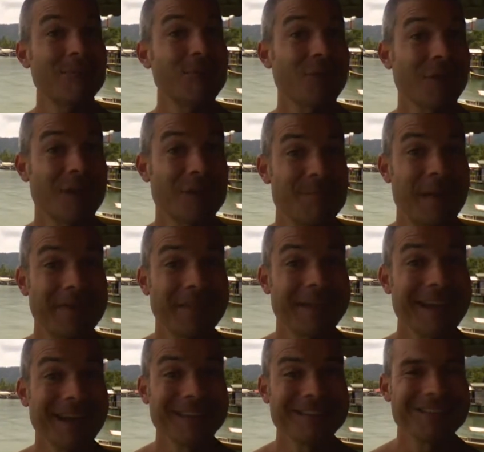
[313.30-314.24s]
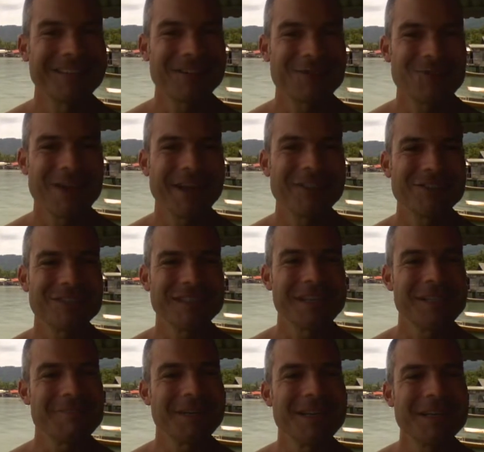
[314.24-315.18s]
talking about the content creation
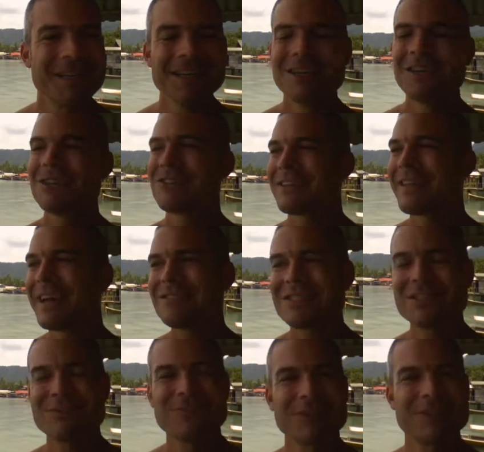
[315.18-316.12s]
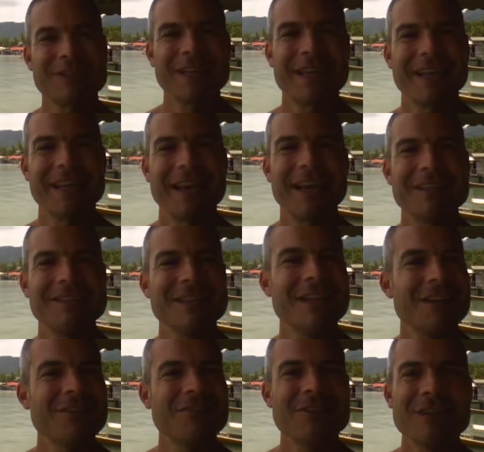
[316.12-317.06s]
demon. So that's it for today, guys.
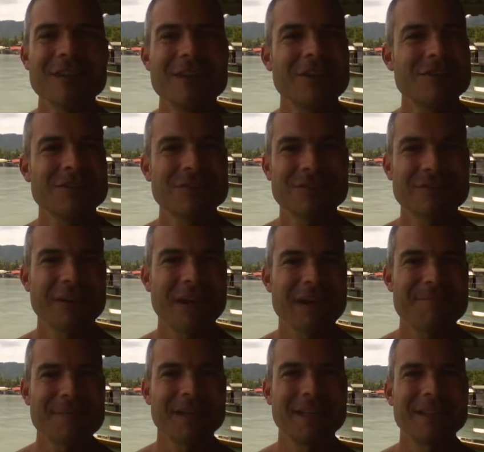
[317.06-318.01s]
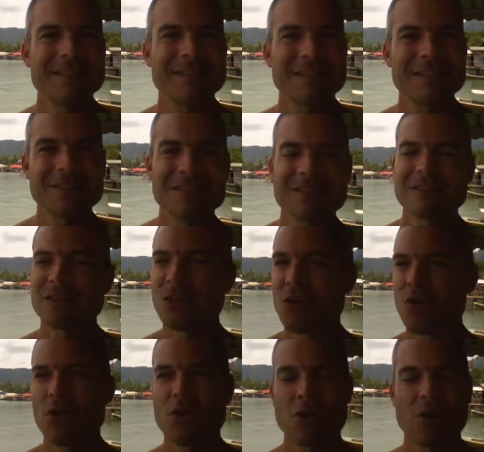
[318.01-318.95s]
Videos in five minutes. This is a
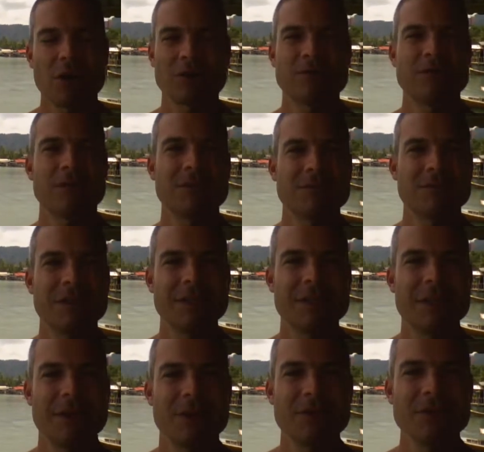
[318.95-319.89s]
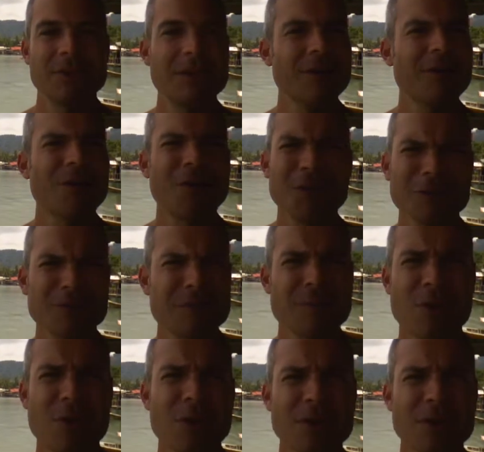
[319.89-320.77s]
longer, heartfelt video. All of them are